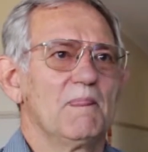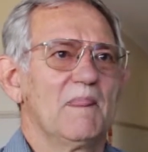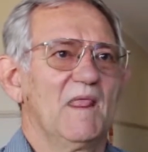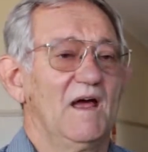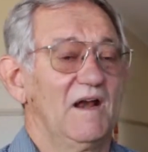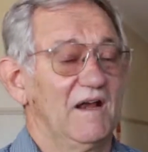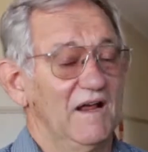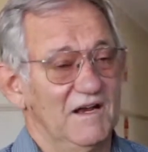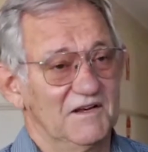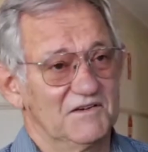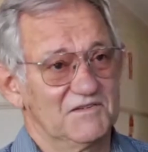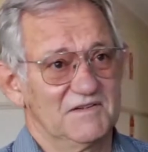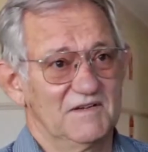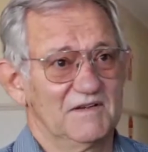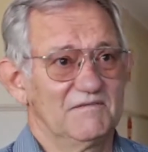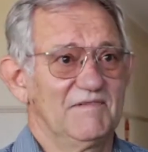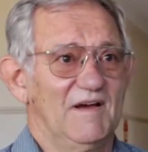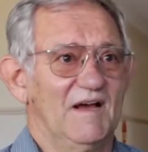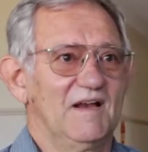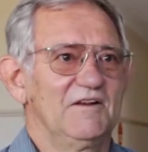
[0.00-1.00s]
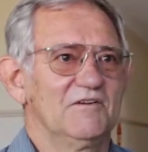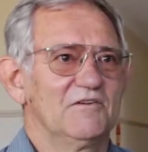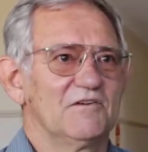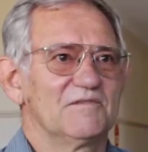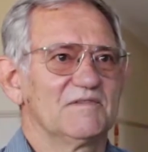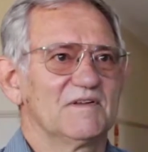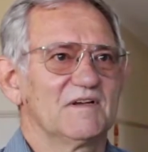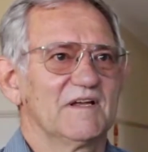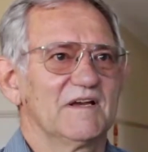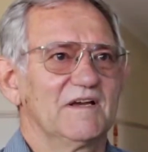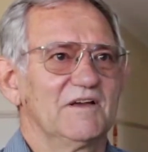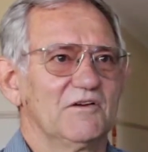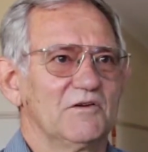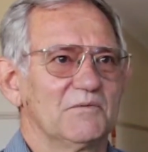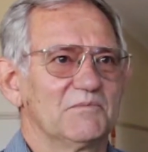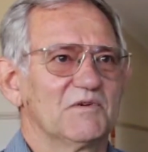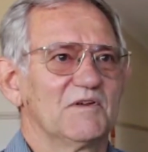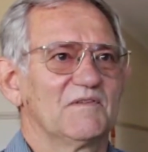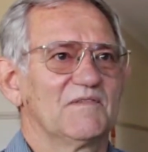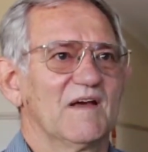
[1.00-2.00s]
and hence the value of the
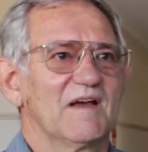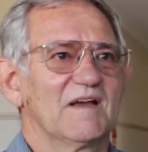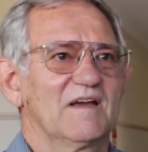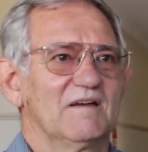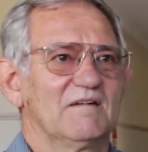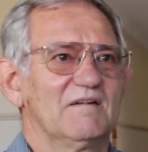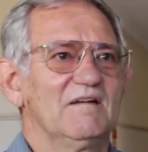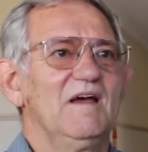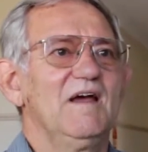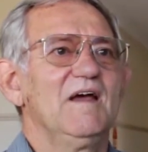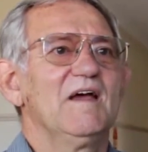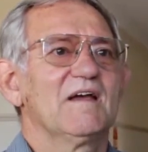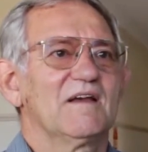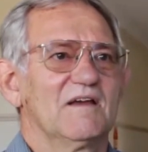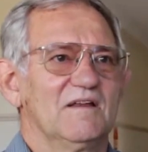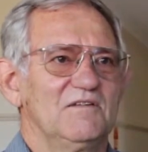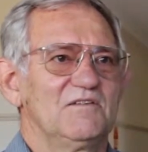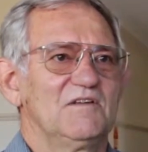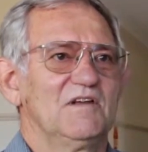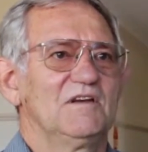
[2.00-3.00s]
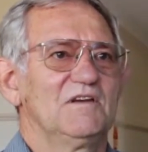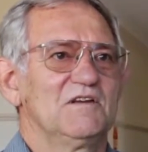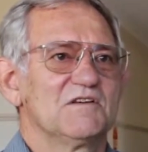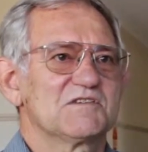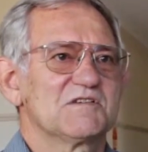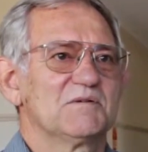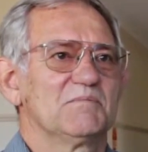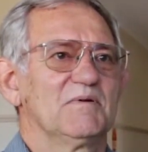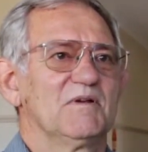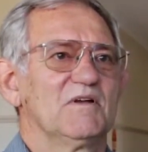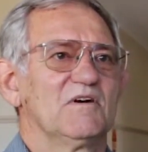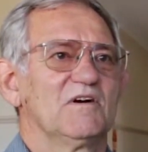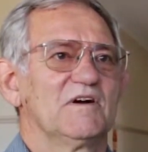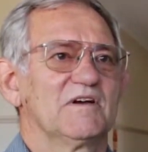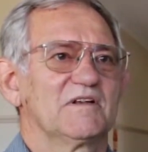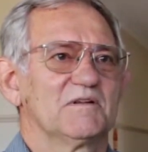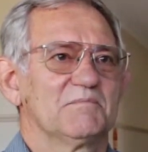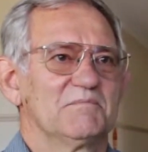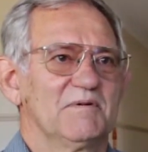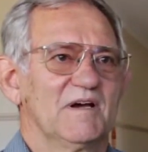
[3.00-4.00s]
legumes, that they can continue
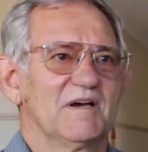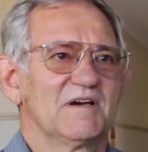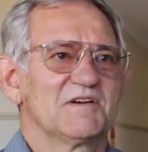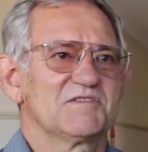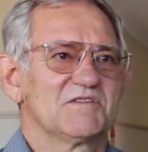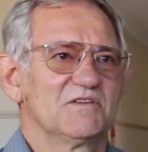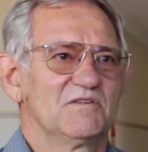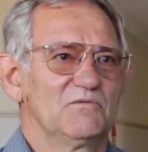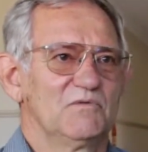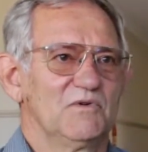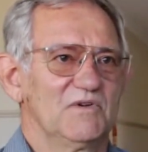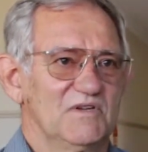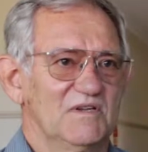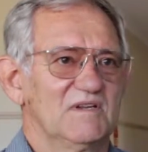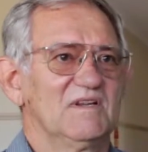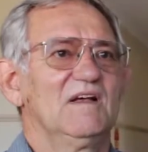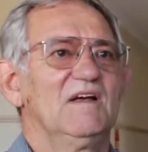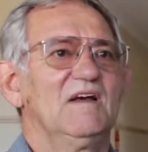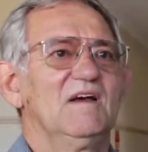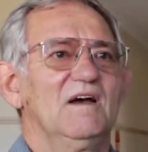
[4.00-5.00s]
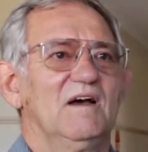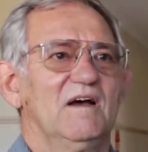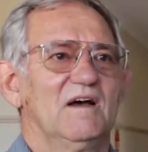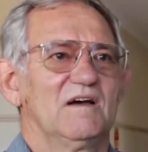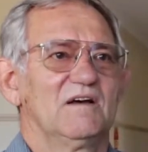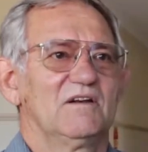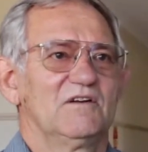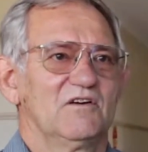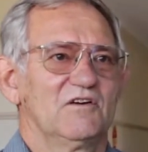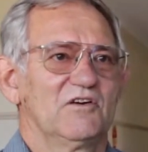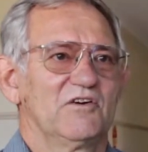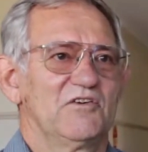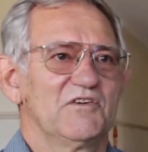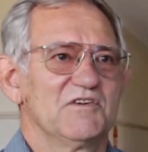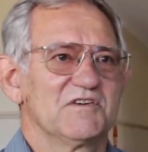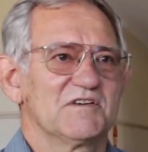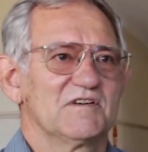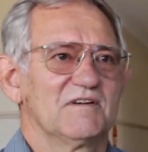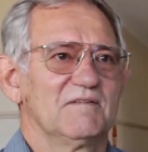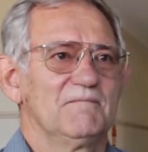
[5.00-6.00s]
supplying the pasture with
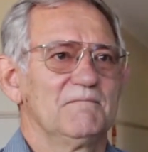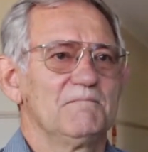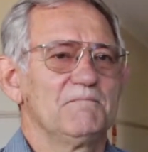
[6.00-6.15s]
nitrogen.